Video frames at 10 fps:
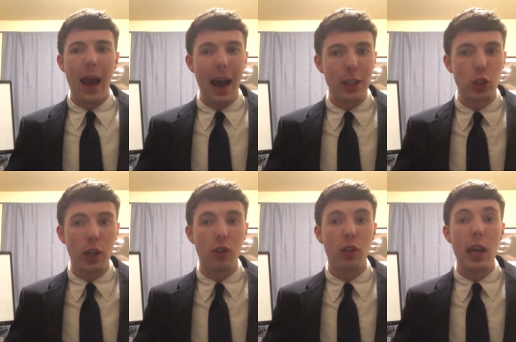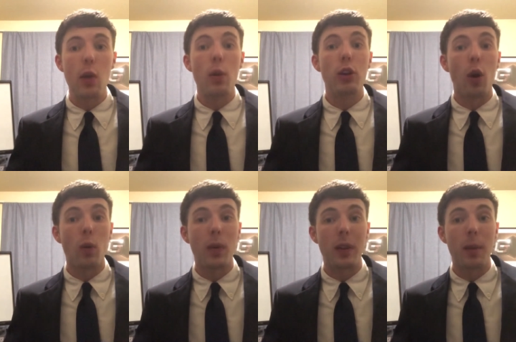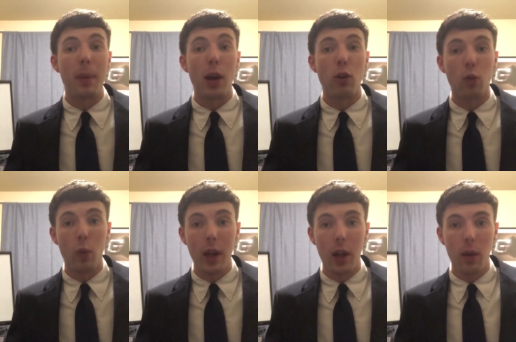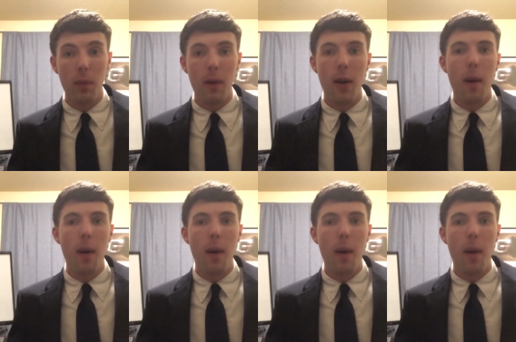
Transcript: As you can see, we don't think the Bears will,